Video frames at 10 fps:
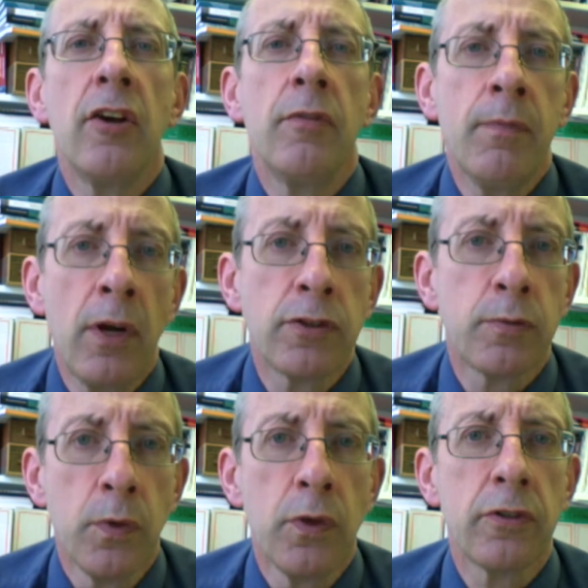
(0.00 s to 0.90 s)
Most
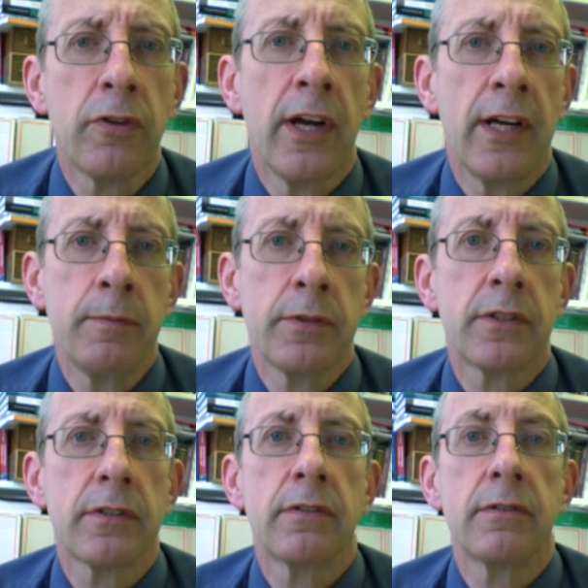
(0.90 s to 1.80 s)
war crimes,
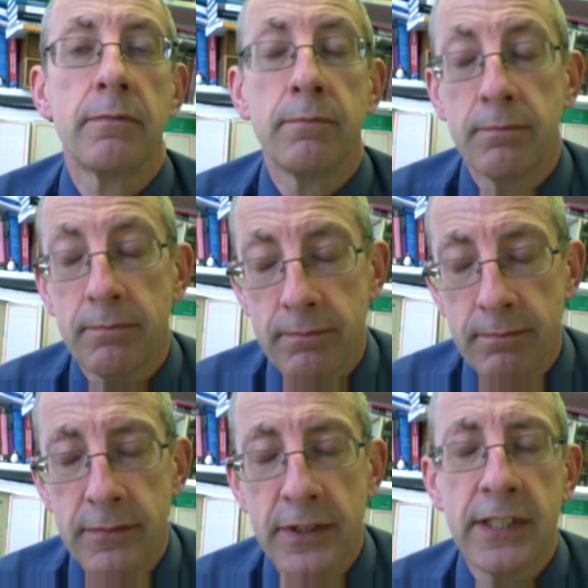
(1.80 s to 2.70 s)

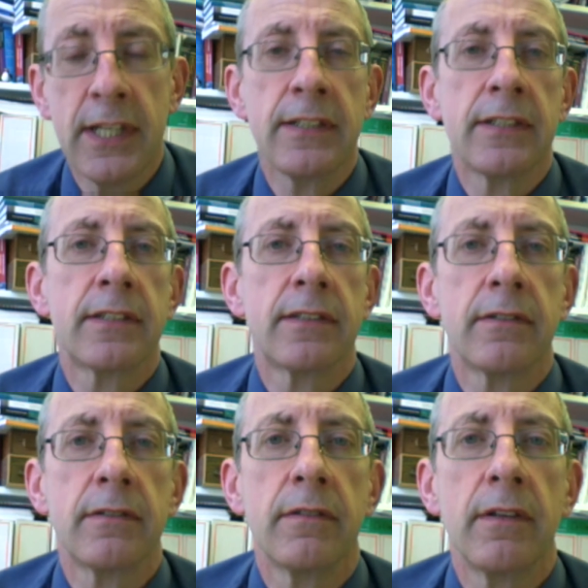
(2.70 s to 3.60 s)
since
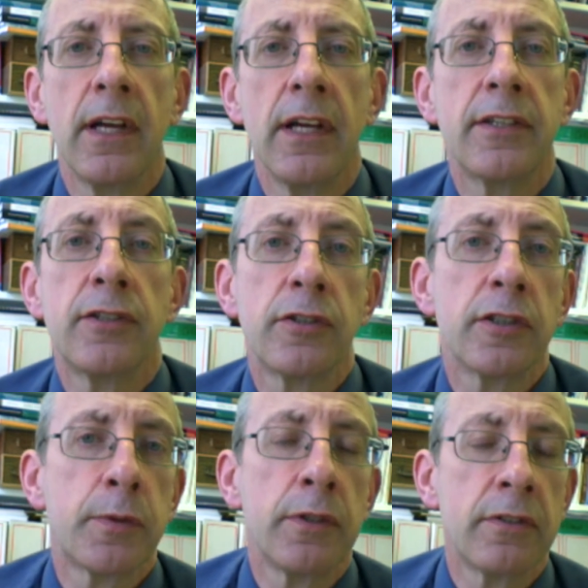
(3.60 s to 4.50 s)
the
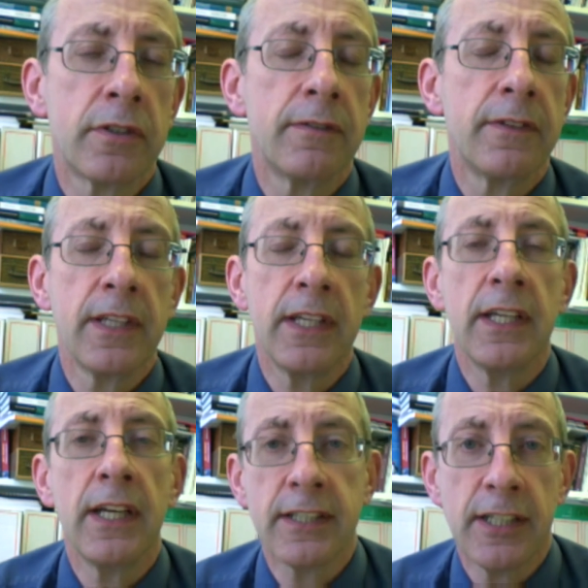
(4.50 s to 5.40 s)
jurisprudence of
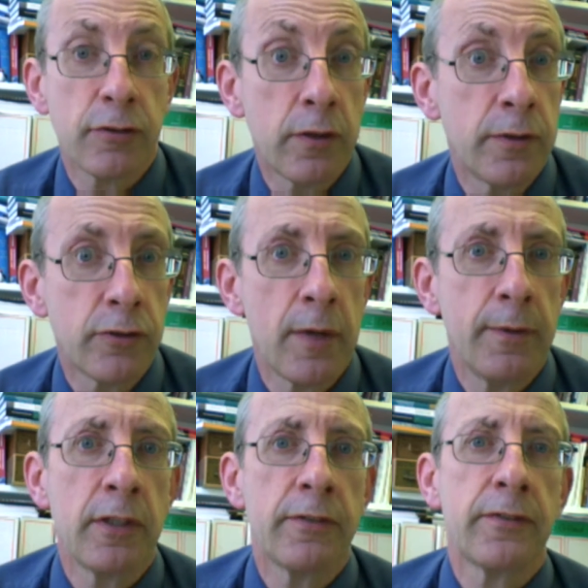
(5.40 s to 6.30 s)
the International Criminal
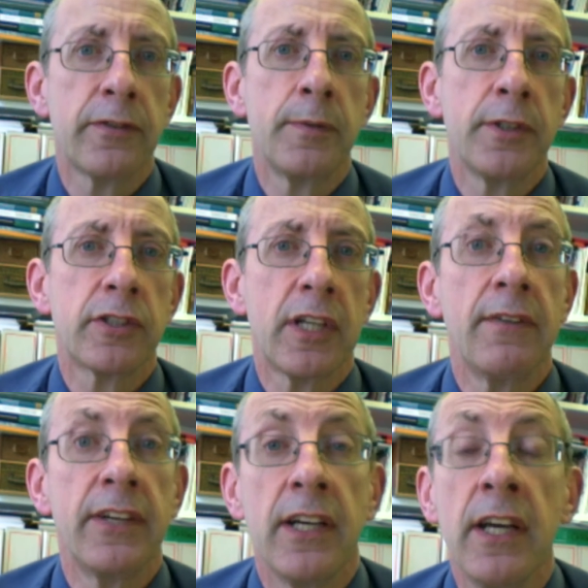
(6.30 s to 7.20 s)
Tribunal for the former
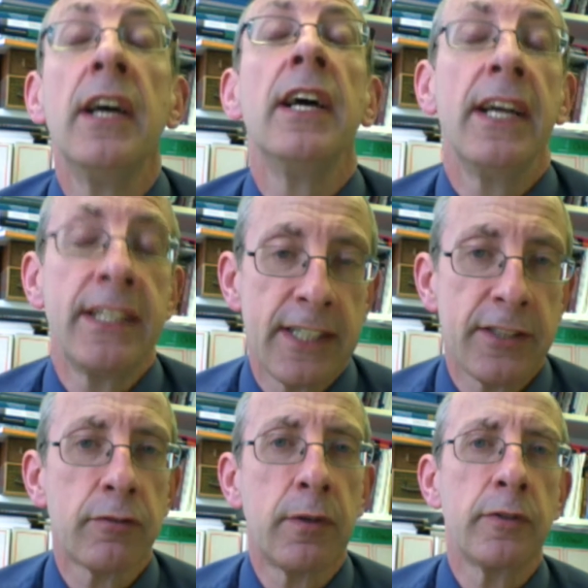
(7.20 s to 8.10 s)
Yugoslavia,
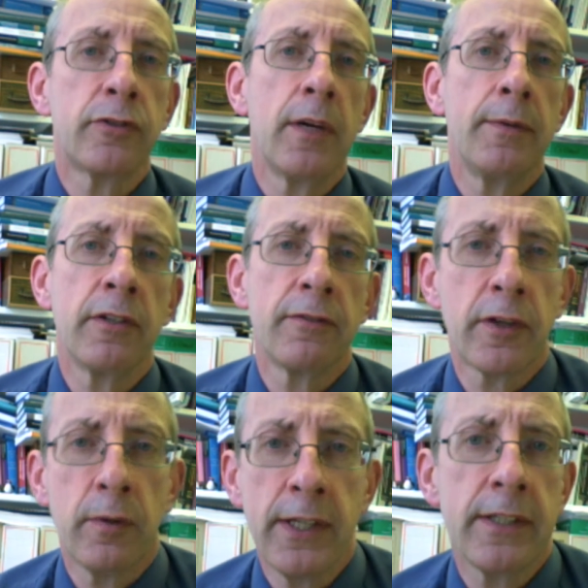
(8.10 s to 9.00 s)
International Criminal Tribunal for
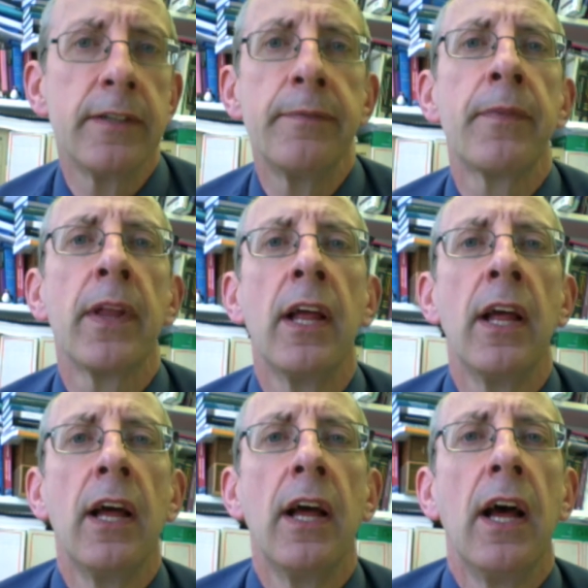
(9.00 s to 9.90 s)
Rwanda,
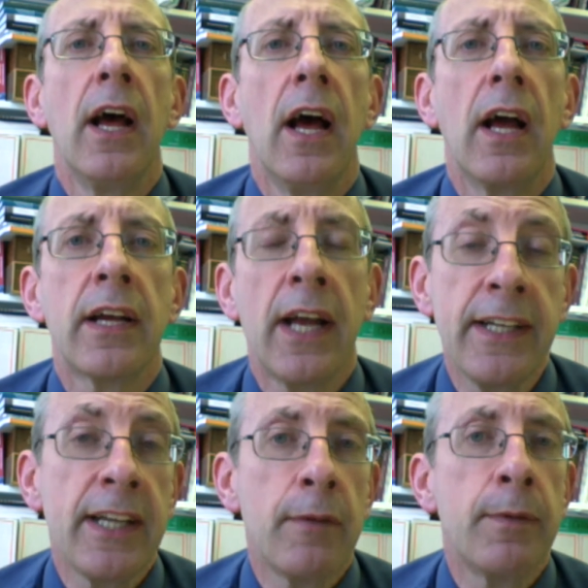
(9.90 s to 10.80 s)

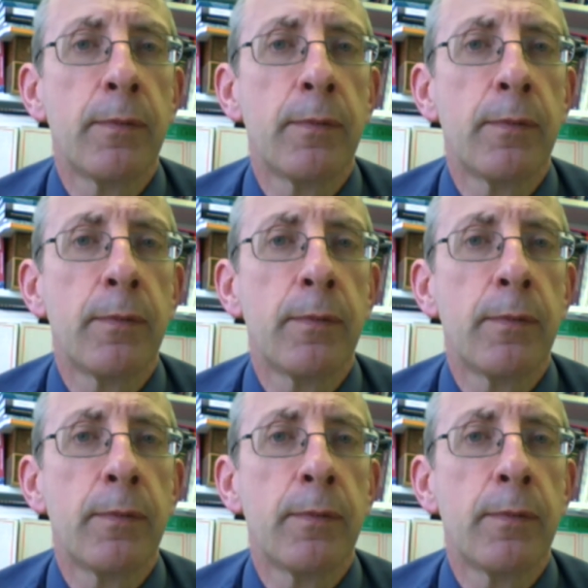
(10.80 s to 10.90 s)
can now be